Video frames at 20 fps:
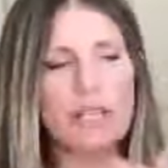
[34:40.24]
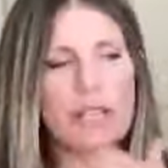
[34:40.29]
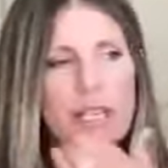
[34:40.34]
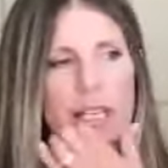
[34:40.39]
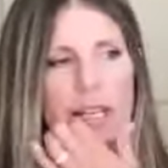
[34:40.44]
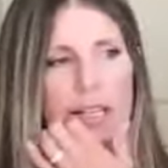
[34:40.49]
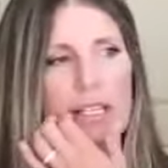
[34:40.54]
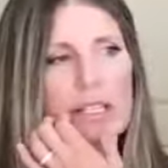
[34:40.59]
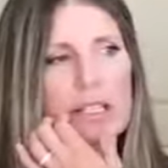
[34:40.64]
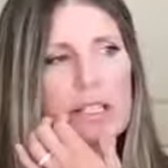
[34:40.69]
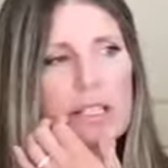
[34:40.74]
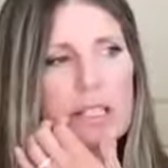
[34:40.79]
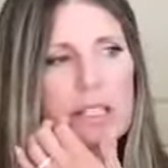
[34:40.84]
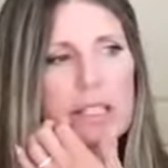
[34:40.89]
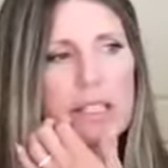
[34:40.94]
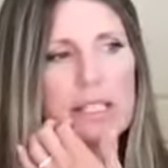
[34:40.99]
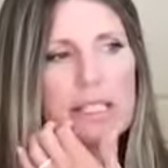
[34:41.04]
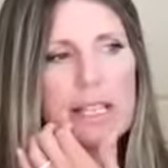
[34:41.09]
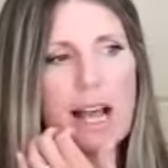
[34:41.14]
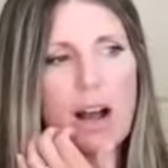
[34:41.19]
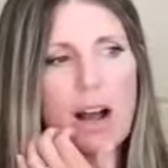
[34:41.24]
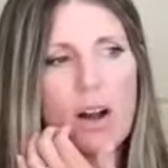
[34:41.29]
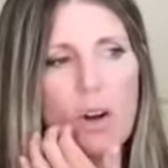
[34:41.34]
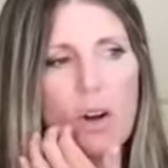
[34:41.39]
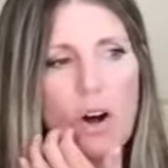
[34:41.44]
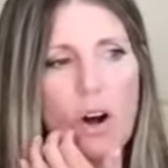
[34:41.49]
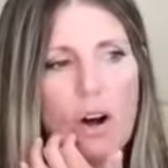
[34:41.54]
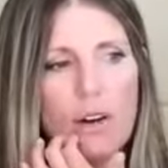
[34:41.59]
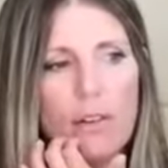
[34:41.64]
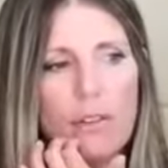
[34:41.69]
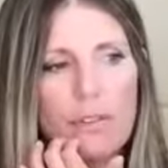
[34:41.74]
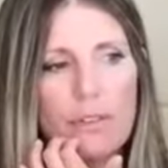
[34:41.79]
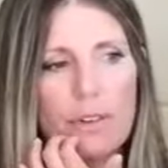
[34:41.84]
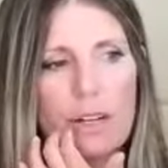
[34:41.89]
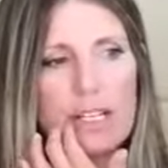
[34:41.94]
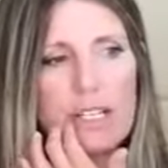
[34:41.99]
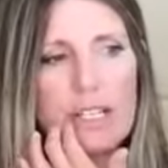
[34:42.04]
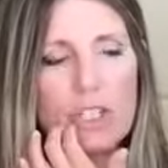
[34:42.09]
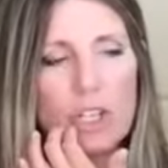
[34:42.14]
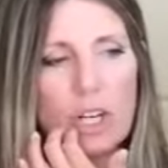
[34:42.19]
into this
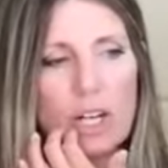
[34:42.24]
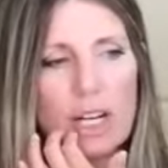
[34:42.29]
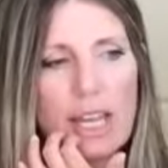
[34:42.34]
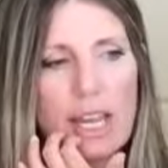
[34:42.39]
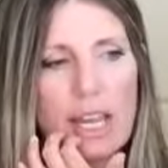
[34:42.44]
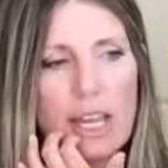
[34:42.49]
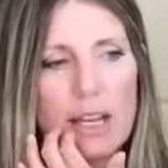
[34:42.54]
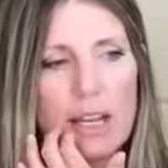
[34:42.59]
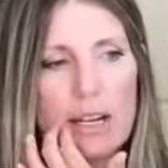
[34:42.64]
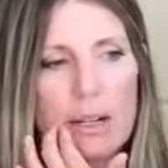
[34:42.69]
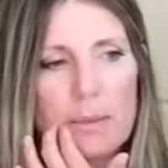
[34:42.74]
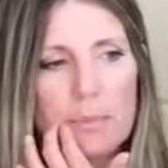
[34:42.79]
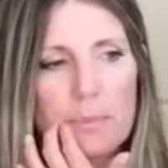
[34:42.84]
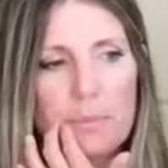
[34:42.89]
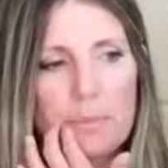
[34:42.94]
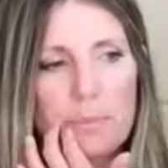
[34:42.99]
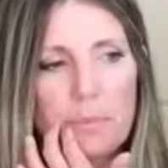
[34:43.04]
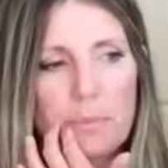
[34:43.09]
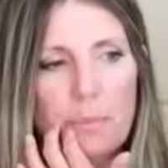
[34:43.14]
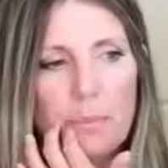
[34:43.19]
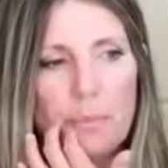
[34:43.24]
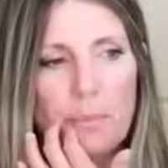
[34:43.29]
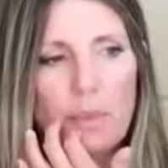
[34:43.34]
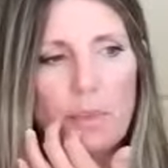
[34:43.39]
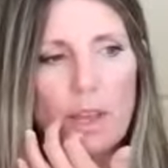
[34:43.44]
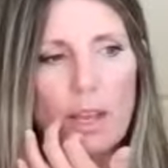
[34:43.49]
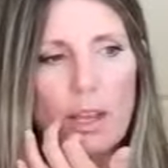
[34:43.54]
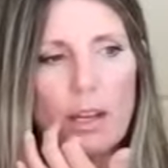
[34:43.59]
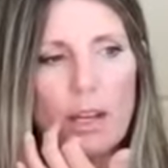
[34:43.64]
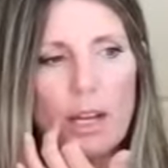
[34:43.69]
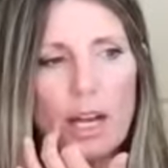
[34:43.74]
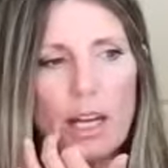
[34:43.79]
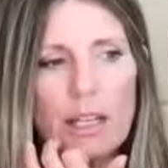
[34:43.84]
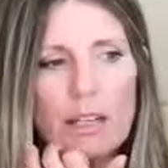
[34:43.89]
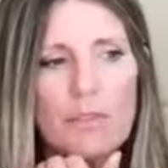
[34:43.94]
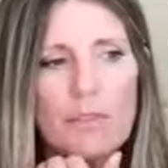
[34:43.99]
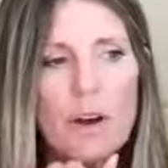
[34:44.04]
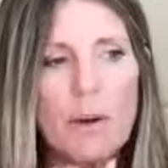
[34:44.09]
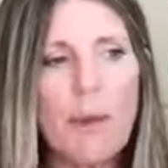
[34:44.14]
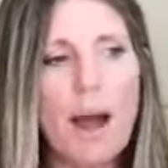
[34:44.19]
alcohol-free journey kind
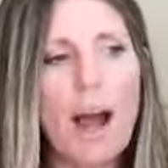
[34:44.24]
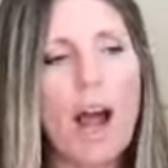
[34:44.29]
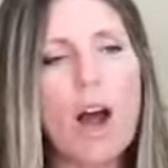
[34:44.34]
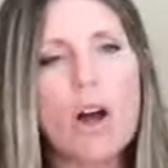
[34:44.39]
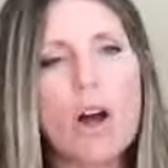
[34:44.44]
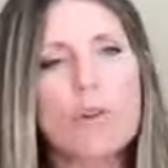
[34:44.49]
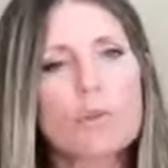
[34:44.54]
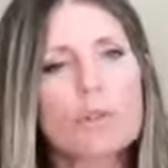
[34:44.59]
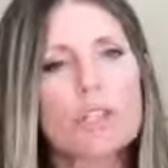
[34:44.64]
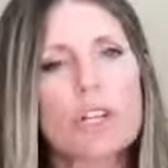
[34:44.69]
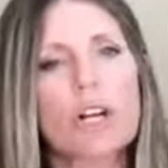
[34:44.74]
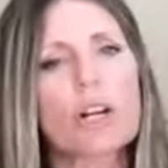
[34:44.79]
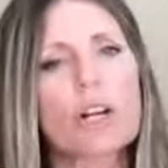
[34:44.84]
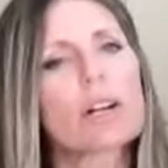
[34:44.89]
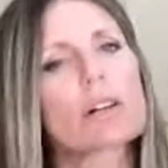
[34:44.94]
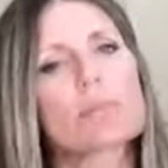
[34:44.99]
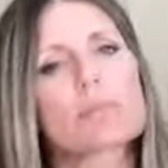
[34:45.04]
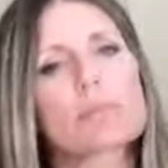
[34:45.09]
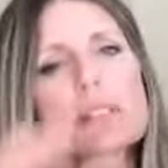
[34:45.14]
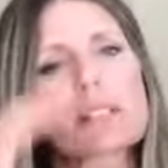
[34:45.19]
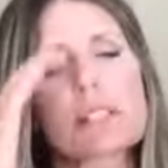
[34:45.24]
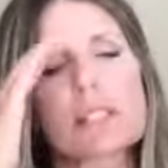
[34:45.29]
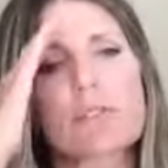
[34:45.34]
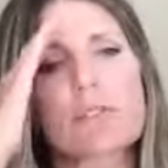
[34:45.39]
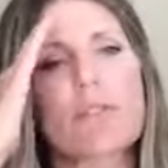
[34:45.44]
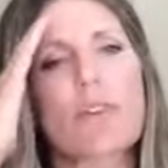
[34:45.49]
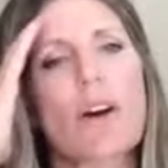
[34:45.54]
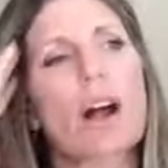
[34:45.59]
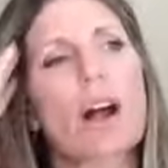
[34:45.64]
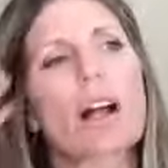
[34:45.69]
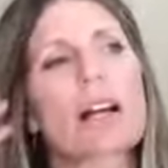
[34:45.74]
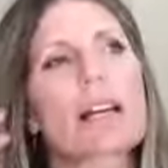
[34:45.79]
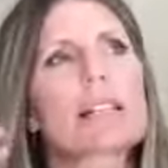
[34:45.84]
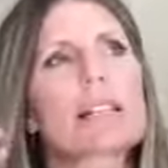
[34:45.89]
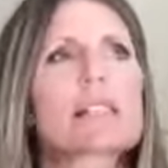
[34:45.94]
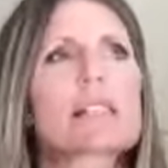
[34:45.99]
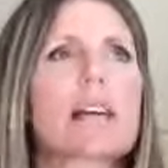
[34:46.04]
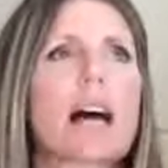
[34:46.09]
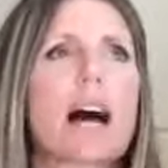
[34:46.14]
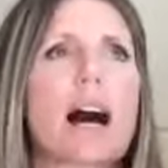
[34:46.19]
of on my own terms, as far
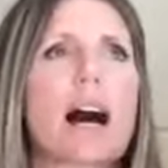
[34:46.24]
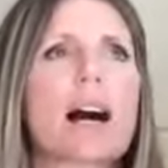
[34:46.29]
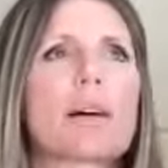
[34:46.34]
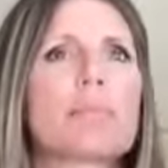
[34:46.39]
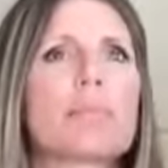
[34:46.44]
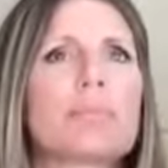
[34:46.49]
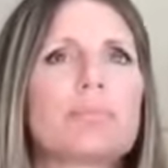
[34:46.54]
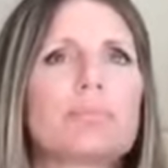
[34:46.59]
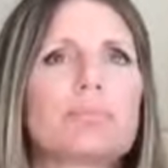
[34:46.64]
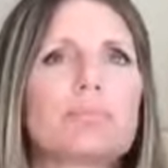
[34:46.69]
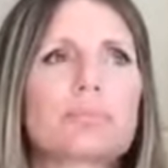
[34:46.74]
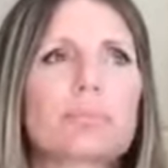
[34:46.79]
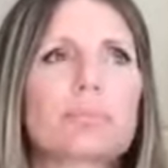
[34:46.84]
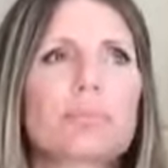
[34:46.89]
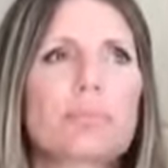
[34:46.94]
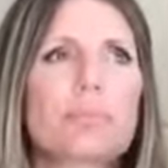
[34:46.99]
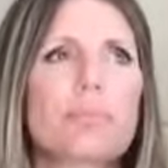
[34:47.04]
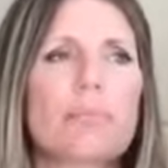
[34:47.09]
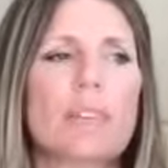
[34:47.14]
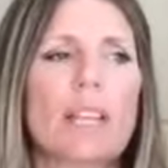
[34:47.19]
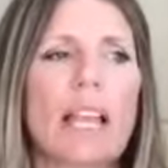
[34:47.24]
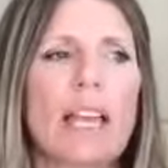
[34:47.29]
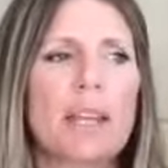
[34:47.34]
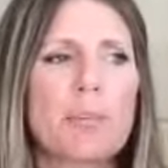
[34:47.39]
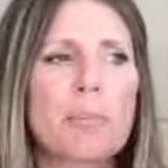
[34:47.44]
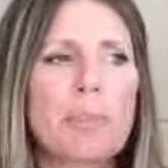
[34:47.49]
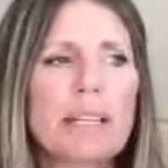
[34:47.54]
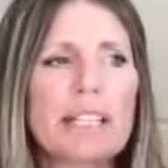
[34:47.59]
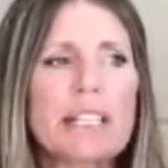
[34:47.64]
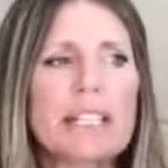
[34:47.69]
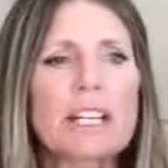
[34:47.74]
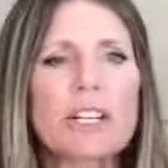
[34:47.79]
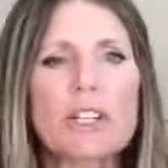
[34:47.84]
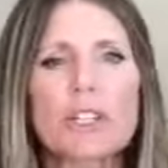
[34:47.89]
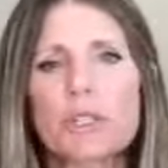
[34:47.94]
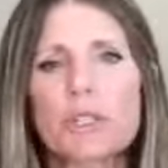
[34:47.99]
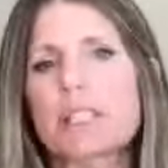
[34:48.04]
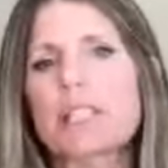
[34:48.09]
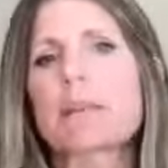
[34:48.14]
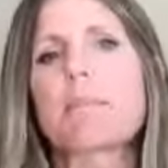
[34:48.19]
as it had been
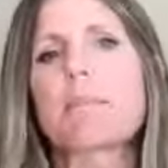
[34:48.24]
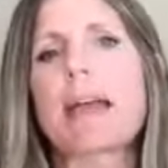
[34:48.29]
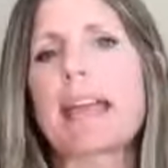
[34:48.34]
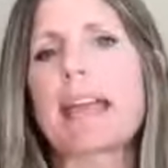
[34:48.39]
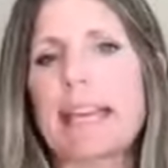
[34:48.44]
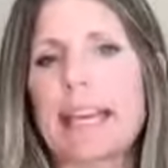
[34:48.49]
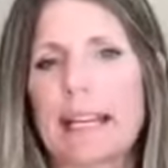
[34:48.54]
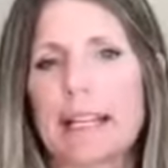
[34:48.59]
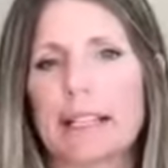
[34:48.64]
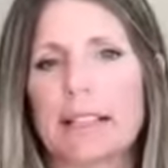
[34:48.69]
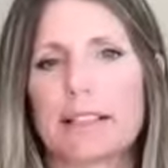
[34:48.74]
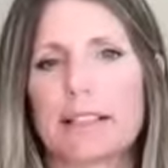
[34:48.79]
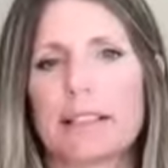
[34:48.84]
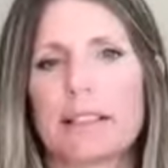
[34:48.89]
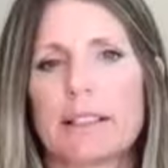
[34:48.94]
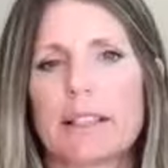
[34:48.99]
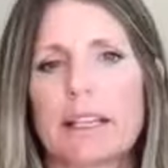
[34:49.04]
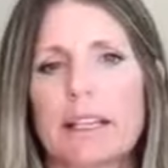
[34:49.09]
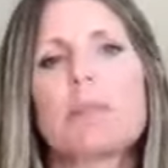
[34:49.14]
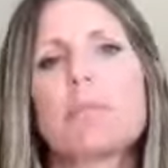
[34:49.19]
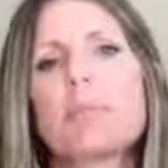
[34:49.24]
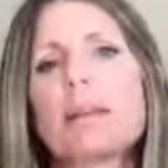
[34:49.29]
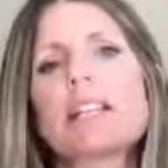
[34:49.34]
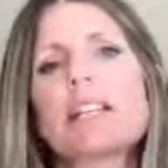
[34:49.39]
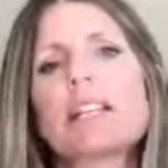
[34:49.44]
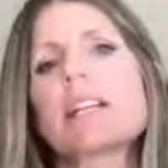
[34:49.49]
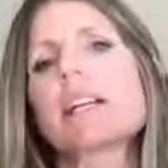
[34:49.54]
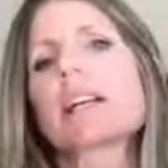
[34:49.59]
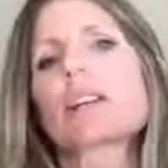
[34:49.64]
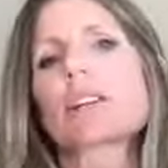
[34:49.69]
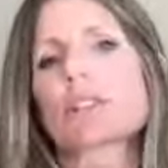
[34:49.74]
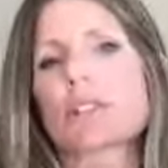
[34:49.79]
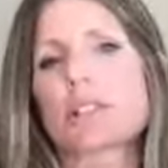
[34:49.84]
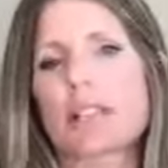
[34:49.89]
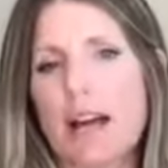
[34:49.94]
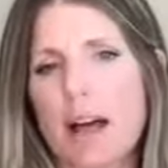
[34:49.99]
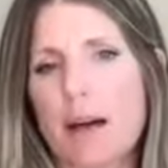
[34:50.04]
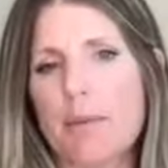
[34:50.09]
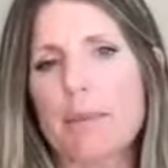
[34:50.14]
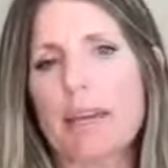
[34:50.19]
years in the making. It had been years
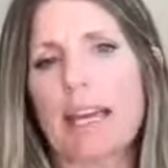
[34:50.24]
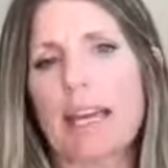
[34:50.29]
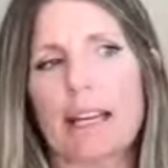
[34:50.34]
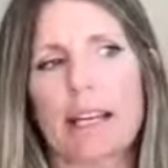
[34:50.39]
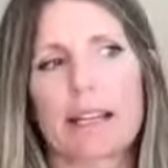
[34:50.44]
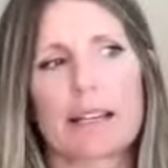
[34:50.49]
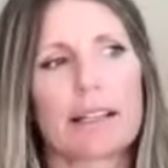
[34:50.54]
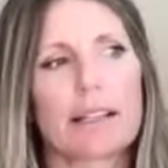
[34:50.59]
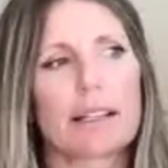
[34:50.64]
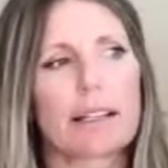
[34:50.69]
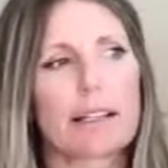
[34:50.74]
coming.